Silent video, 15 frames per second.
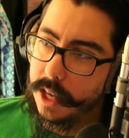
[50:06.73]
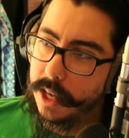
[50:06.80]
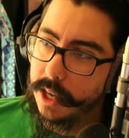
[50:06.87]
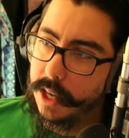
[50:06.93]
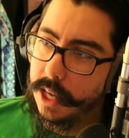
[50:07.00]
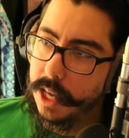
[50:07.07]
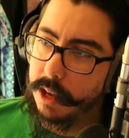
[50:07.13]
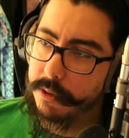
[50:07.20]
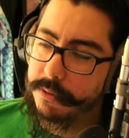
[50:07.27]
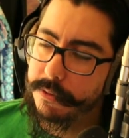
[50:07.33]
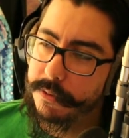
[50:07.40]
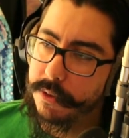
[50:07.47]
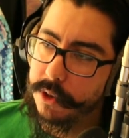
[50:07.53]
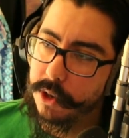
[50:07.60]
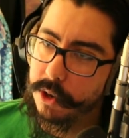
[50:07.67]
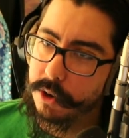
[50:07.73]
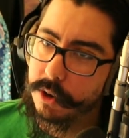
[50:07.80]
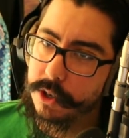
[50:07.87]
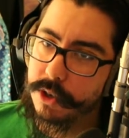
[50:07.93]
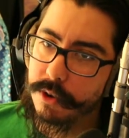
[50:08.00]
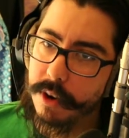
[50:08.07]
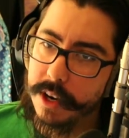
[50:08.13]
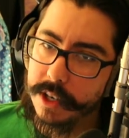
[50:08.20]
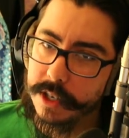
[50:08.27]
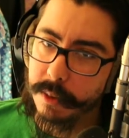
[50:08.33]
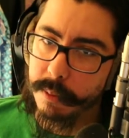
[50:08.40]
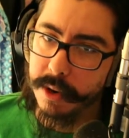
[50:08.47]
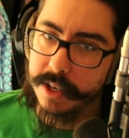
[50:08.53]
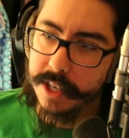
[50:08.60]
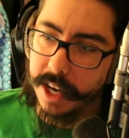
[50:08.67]
if you're trying to
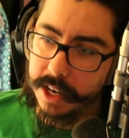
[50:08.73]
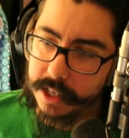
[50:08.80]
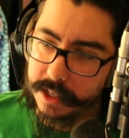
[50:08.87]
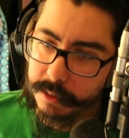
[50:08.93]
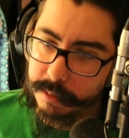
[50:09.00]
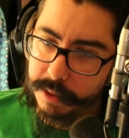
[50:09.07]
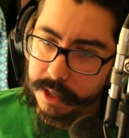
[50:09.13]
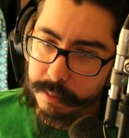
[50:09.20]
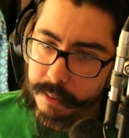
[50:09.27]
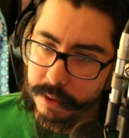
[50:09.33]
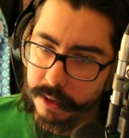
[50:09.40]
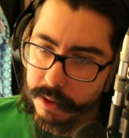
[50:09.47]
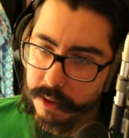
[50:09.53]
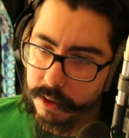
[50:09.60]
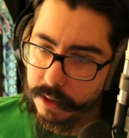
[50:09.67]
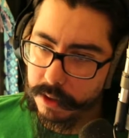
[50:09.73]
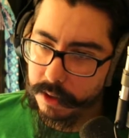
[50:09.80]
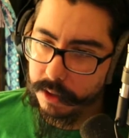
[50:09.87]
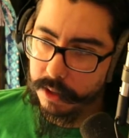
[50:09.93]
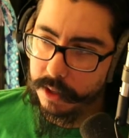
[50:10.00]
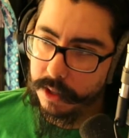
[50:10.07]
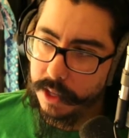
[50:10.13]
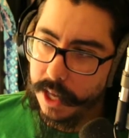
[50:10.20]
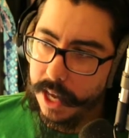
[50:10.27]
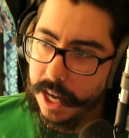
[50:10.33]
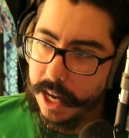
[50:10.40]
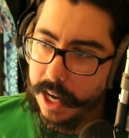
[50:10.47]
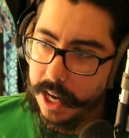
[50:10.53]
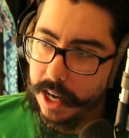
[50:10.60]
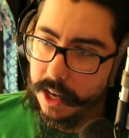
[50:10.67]
protect some people
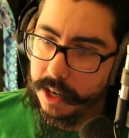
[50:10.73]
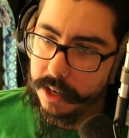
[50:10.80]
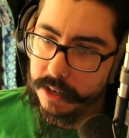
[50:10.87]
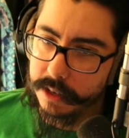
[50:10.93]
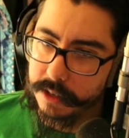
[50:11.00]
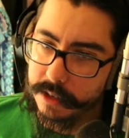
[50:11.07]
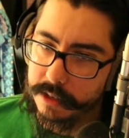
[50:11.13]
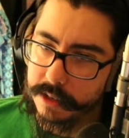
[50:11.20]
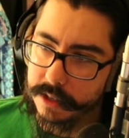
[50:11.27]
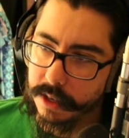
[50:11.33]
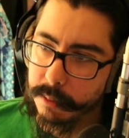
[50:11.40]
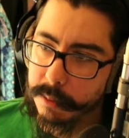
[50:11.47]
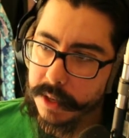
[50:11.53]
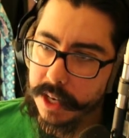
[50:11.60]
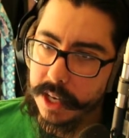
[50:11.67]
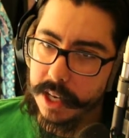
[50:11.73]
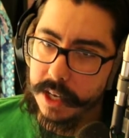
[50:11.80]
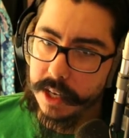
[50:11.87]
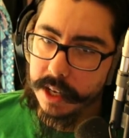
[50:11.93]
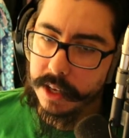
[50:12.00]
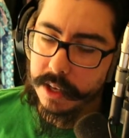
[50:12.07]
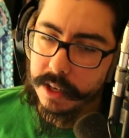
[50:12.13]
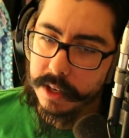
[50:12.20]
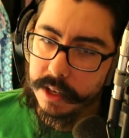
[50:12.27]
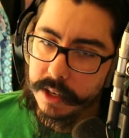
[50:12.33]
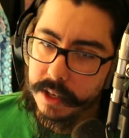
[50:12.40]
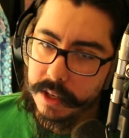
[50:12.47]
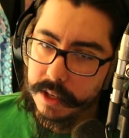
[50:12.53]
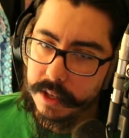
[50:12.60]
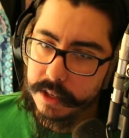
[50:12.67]
and somebody
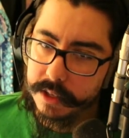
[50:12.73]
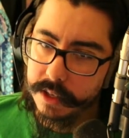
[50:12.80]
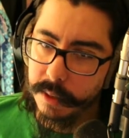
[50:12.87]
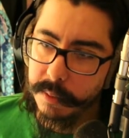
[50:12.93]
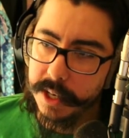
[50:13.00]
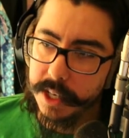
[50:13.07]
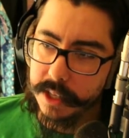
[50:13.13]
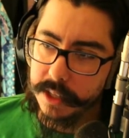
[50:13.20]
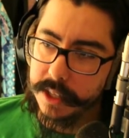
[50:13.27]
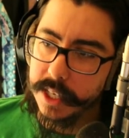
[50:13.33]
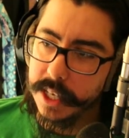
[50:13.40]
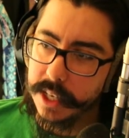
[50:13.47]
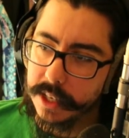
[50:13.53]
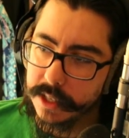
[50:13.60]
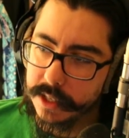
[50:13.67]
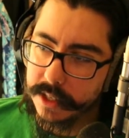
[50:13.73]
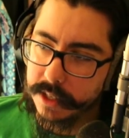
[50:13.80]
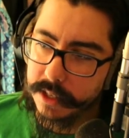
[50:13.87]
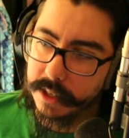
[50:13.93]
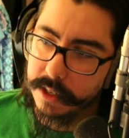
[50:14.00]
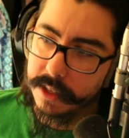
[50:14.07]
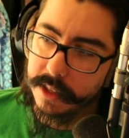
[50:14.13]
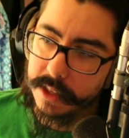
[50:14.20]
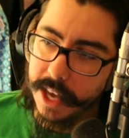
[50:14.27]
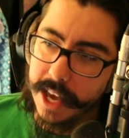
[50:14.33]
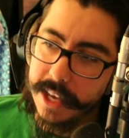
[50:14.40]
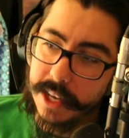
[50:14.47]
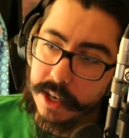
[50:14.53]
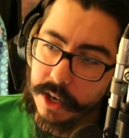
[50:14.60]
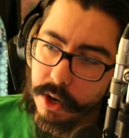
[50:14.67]
leaks that
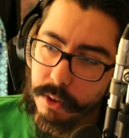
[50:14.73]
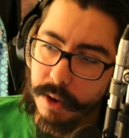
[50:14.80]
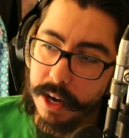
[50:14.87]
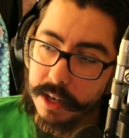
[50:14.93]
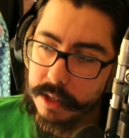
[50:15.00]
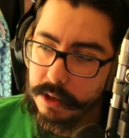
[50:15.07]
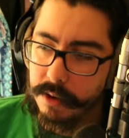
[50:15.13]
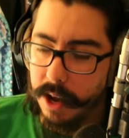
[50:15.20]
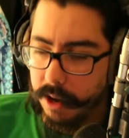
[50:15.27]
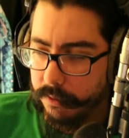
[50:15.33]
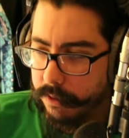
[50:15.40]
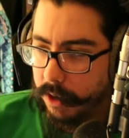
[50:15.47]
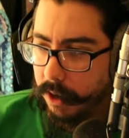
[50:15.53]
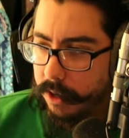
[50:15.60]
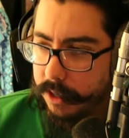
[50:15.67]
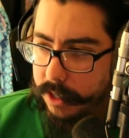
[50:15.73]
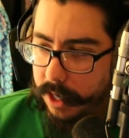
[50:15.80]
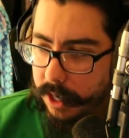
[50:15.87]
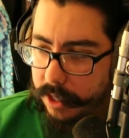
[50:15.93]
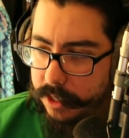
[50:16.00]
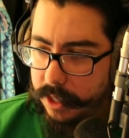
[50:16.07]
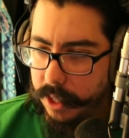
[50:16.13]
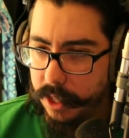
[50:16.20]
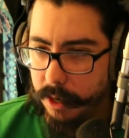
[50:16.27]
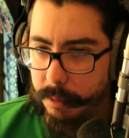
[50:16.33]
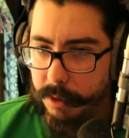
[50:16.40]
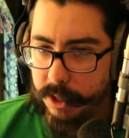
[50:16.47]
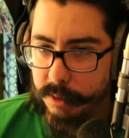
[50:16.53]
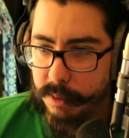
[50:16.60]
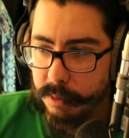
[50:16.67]
incorrectly or out of context, and then a
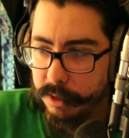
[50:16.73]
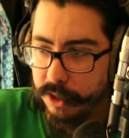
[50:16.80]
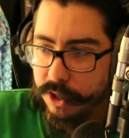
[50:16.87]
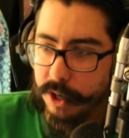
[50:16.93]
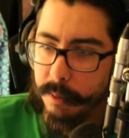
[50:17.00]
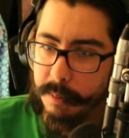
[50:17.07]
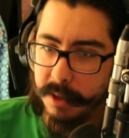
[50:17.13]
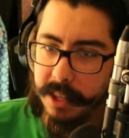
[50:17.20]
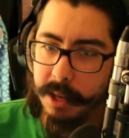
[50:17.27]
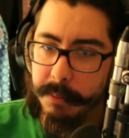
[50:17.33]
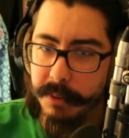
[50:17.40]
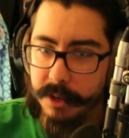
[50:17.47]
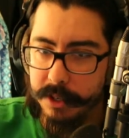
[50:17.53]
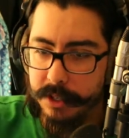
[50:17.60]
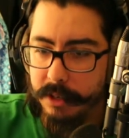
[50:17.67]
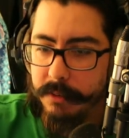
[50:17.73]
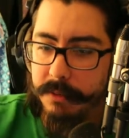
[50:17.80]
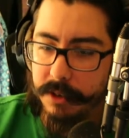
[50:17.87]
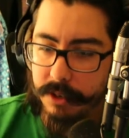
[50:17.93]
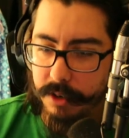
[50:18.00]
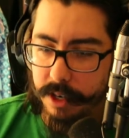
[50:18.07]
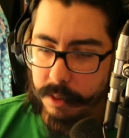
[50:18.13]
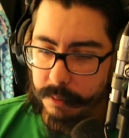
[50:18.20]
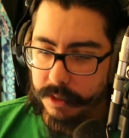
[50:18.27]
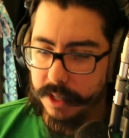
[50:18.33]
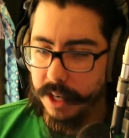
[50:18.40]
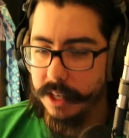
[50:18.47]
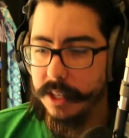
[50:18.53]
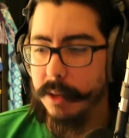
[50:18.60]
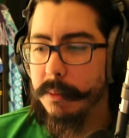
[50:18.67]
bunch of people jump on that person for trying to
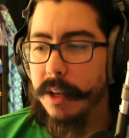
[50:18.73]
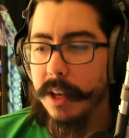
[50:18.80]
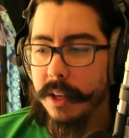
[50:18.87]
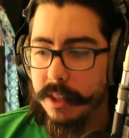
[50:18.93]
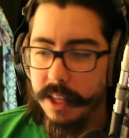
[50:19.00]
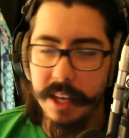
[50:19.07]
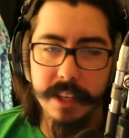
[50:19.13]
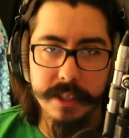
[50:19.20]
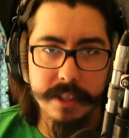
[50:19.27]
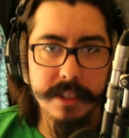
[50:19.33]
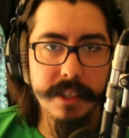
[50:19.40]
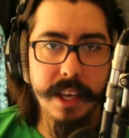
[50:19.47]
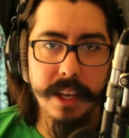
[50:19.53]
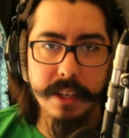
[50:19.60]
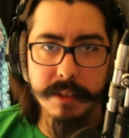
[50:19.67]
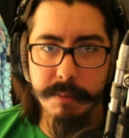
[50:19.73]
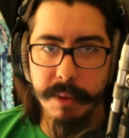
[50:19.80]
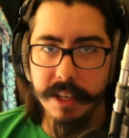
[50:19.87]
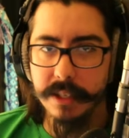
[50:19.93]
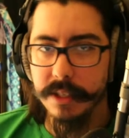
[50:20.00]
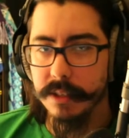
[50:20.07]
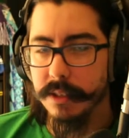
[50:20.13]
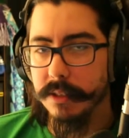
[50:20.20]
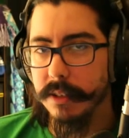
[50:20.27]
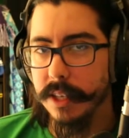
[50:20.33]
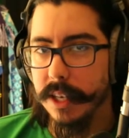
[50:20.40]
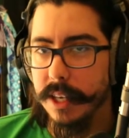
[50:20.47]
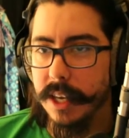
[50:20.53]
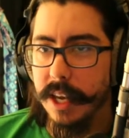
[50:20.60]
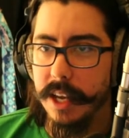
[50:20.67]
protect them, that is
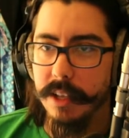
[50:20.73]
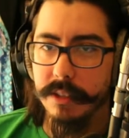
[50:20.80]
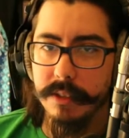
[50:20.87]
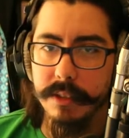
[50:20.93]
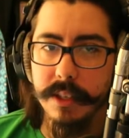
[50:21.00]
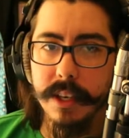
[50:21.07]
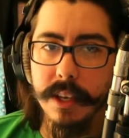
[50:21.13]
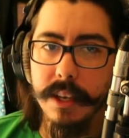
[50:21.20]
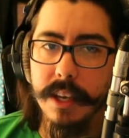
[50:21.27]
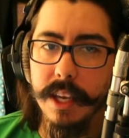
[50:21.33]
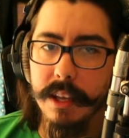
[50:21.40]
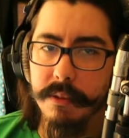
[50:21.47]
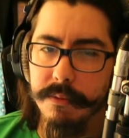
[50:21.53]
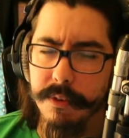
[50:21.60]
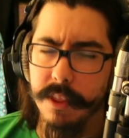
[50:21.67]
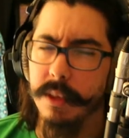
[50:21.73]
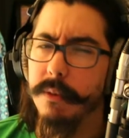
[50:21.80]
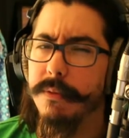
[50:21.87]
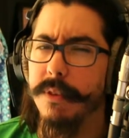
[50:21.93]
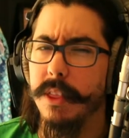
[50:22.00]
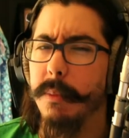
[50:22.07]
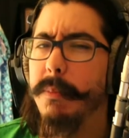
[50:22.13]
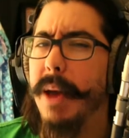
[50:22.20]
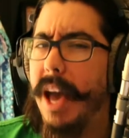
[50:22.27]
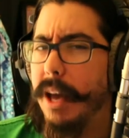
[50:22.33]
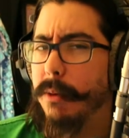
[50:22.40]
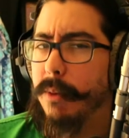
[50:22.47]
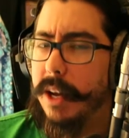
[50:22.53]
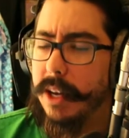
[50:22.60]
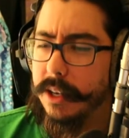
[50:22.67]
basically canceling in for the
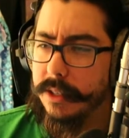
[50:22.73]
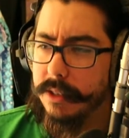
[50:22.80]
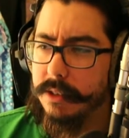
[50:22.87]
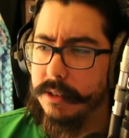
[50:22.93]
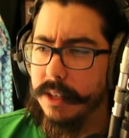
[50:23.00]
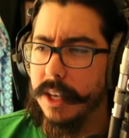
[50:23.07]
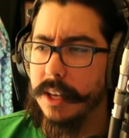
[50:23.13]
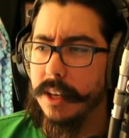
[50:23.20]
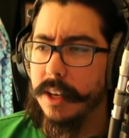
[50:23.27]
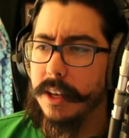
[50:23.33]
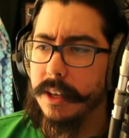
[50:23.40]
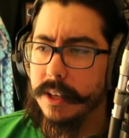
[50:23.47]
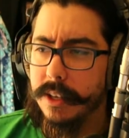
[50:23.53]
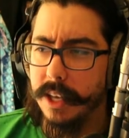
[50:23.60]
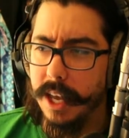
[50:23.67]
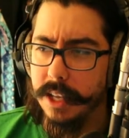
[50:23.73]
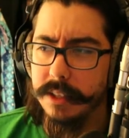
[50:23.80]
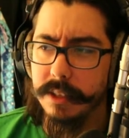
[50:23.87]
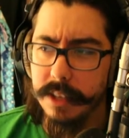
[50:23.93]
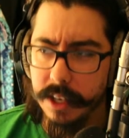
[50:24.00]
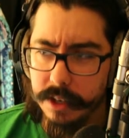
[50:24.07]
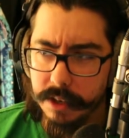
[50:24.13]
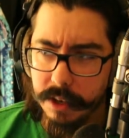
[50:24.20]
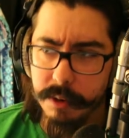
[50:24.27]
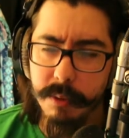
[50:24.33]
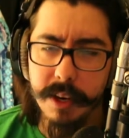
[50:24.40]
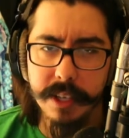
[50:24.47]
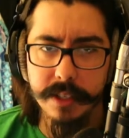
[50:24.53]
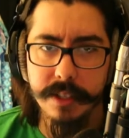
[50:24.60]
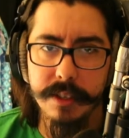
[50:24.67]
bad way, because there's like canceling in good
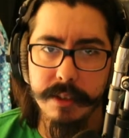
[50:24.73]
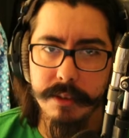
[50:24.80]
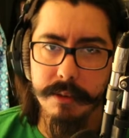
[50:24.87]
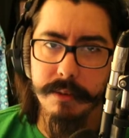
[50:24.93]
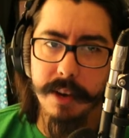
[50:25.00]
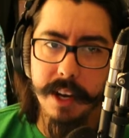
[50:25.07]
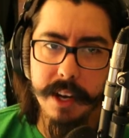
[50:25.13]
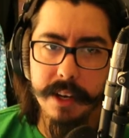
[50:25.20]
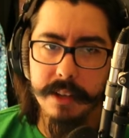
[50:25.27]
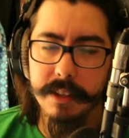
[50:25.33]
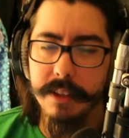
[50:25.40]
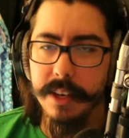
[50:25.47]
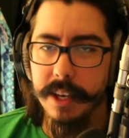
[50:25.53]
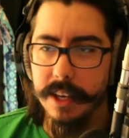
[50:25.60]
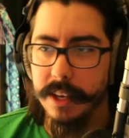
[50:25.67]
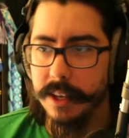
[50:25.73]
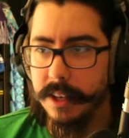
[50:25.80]
ways too, right? Like